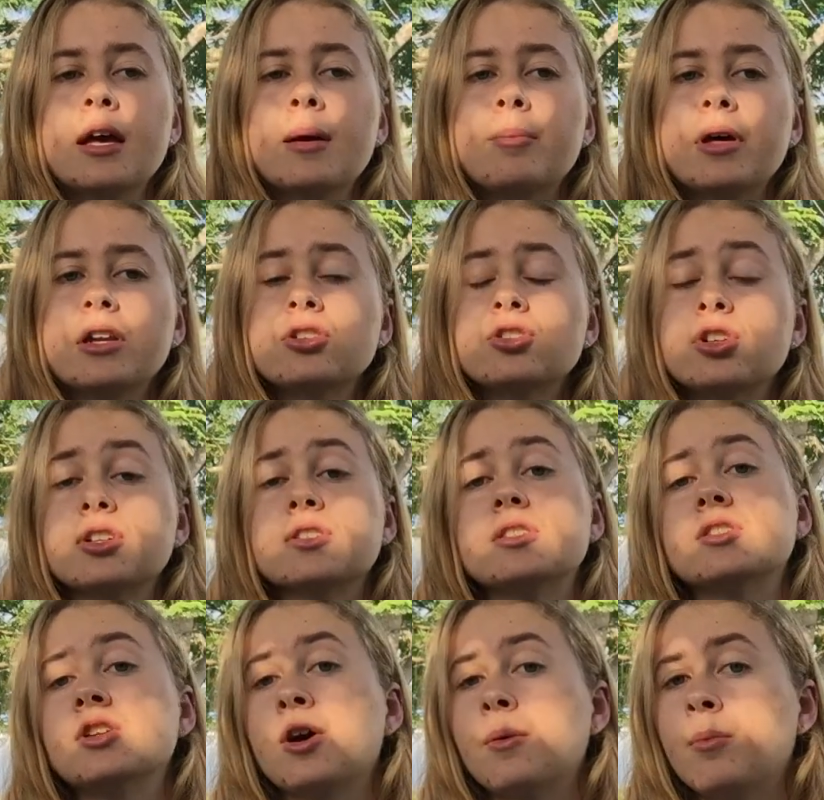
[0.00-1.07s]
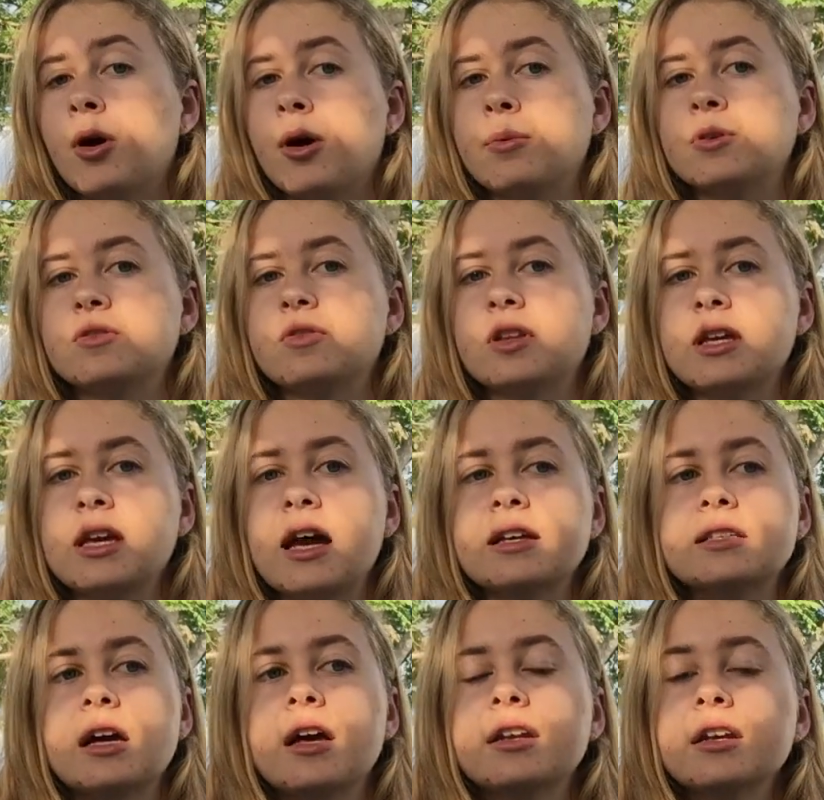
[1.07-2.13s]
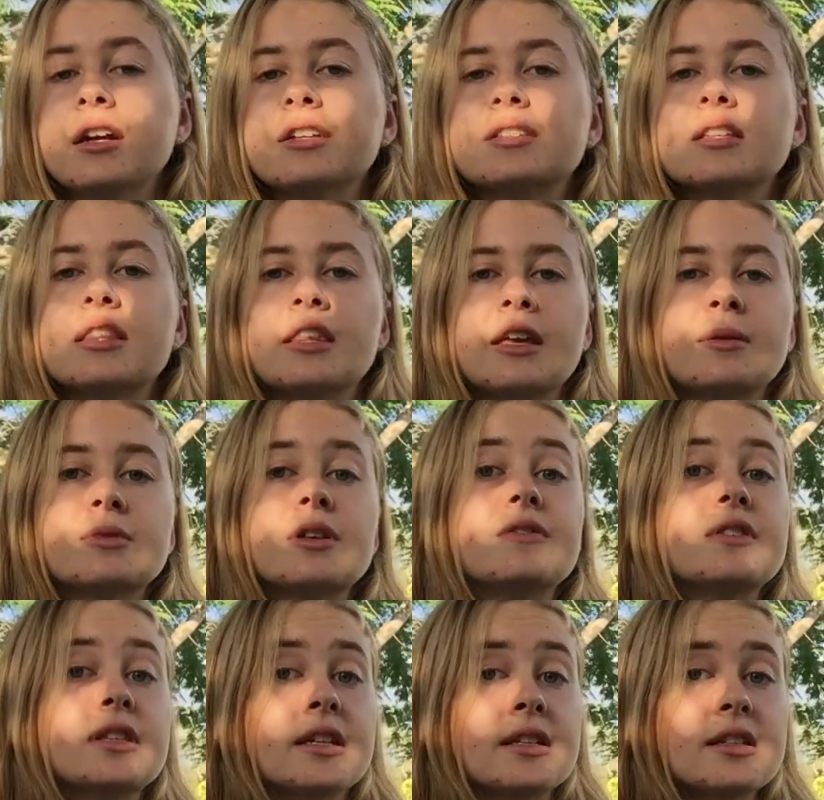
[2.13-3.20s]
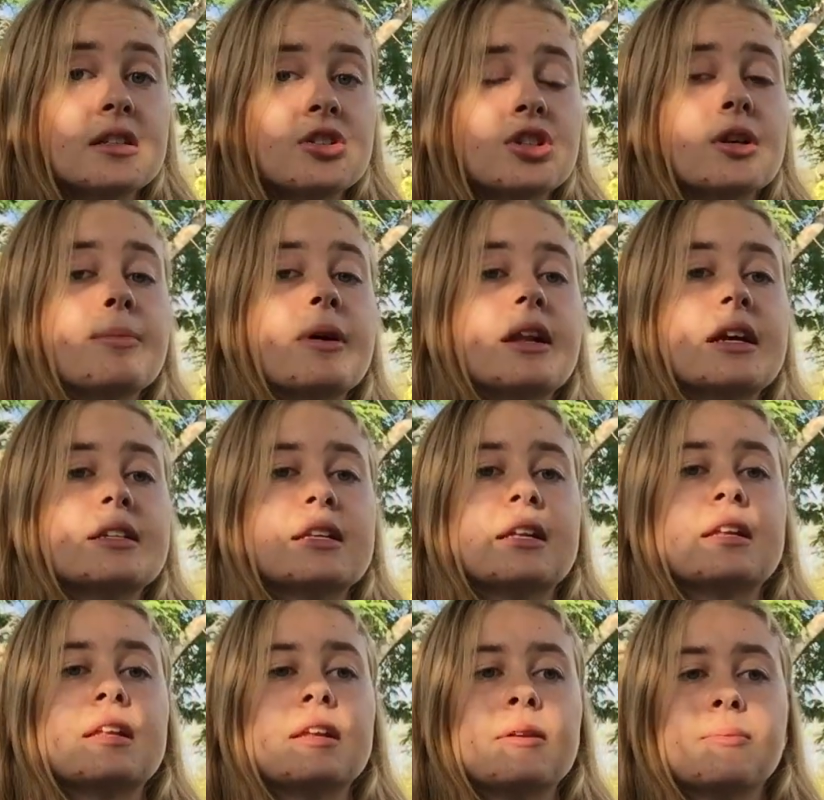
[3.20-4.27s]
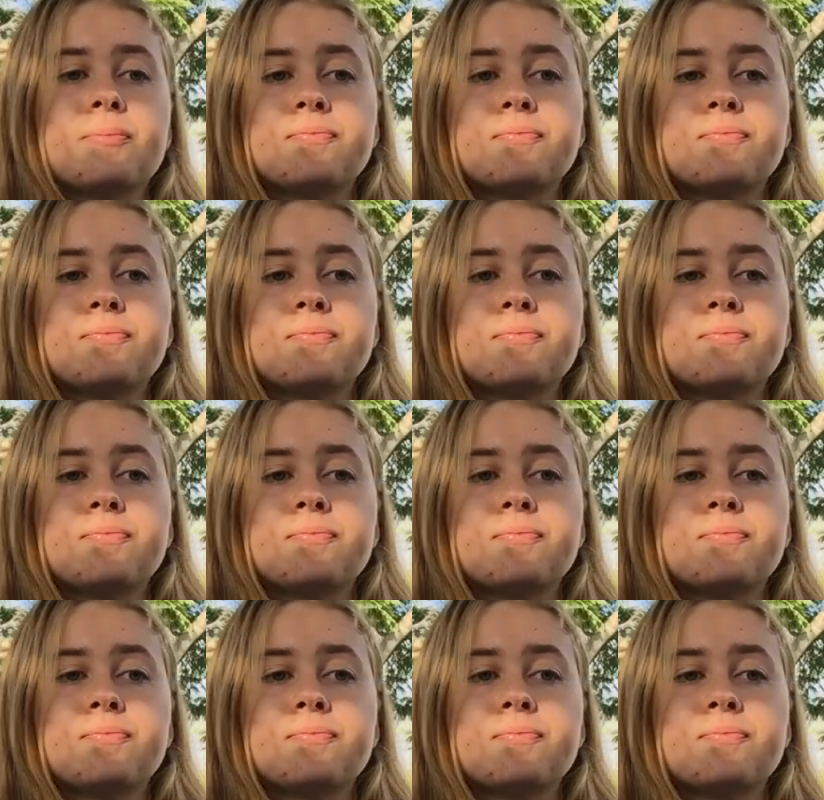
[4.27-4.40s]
Bennett chose this term purposefully, as it undercuts the themes of citizenship and identity.